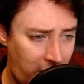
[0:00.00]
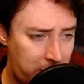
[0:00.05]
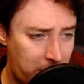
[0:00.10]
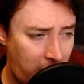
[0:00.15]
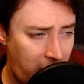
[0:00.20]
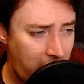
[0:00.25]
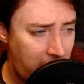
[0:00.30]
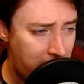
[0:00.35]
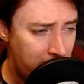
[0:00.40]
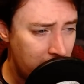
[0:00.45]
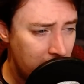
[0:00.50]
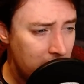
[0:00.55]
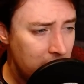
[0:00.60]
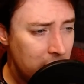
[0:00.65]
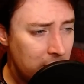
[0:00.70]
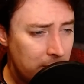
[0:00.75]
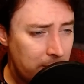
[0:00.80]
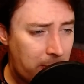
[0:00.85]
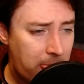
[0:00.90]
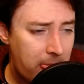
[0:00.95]
my head.
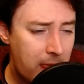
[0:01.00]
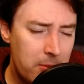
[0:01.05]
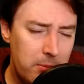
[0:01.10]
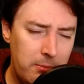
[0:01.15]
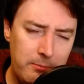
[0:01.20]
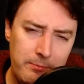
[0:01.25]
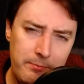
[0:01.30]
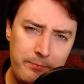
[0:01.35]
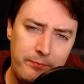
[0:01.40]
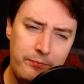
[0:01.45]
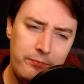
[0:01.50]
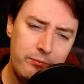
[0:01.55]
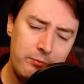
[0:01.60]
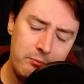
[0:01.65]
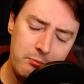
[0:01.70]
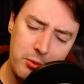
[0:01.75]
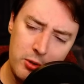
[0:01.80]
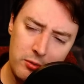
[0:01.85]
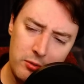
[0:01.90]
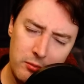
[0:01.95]

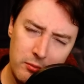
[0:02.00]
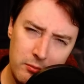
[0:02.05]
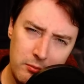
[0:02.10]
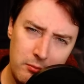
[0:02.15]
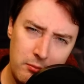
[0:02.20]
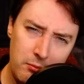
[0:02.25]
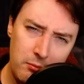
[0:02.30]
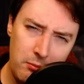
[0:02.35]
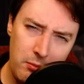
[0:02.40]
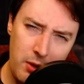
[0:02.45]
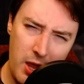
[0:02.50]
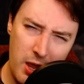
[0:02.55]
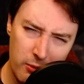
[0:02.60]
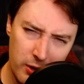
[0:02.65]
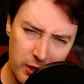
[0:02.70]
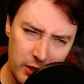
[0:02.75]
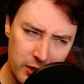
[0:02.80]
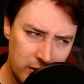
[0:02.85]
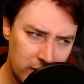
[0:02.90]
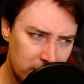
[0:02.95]
But,
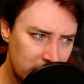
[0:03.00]
Mary,